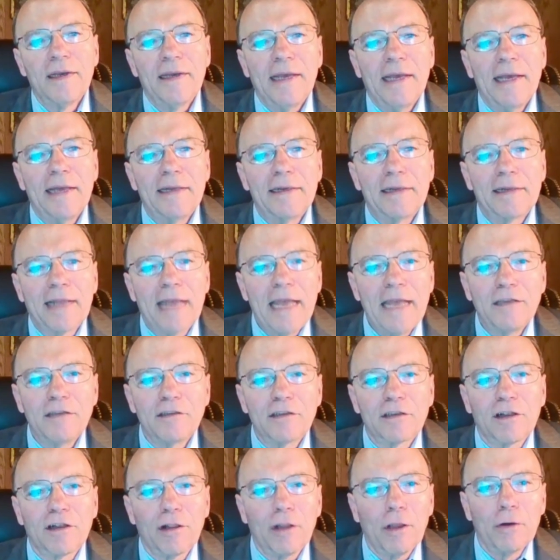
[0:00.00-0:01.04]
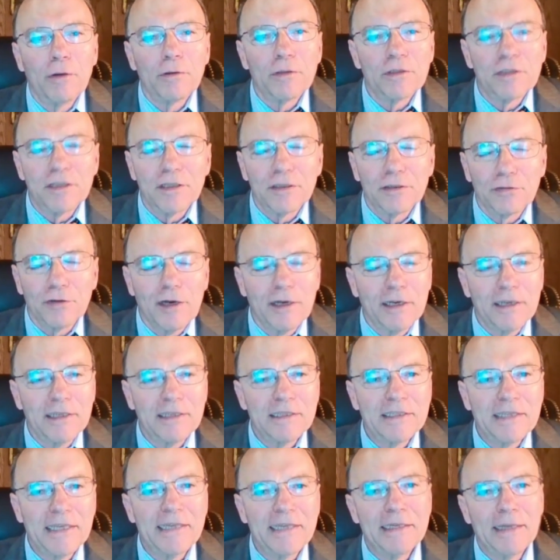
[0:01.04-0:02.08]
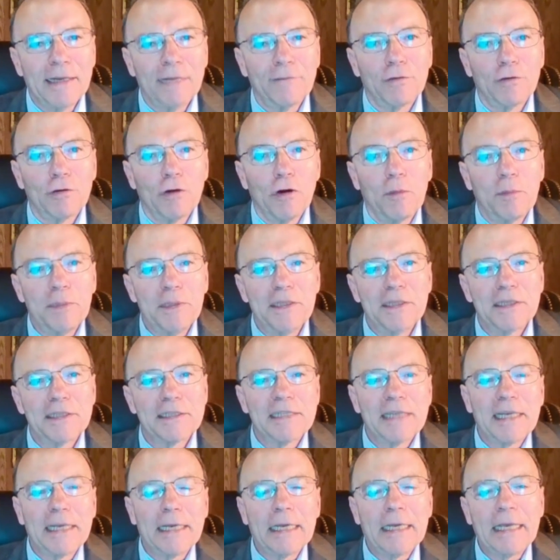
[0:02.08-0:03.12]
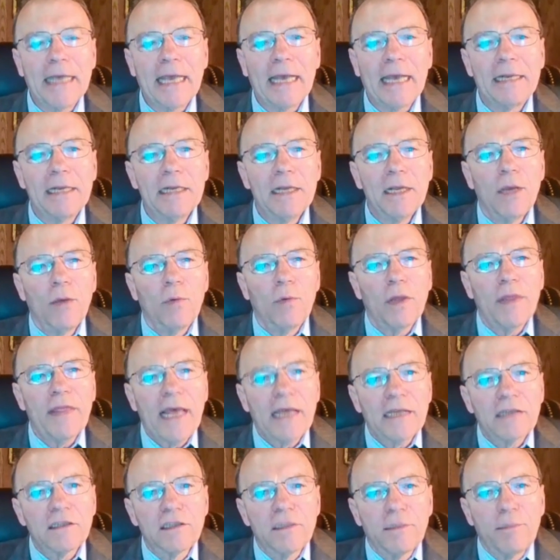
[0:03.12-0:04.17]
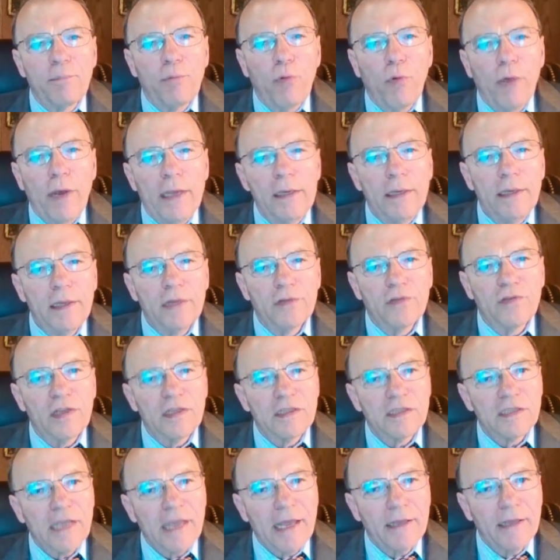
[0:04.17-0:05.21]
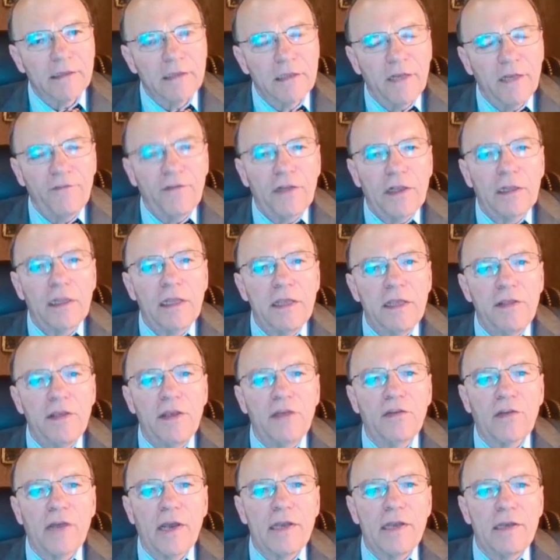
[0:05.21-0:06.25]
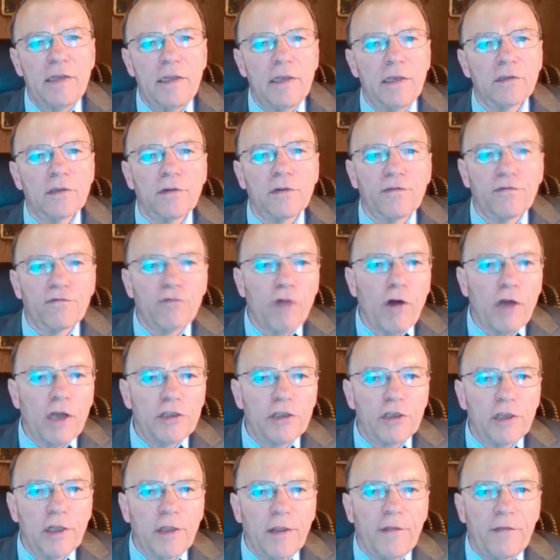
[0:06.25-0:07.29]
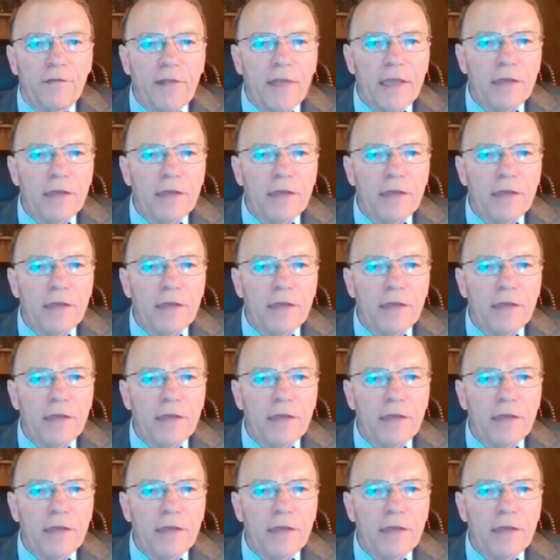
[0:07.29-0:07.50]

And Keynes closed the trunk and said, never open this thing again. Well, that's the point, is that scientifically these ideas are fraudulent.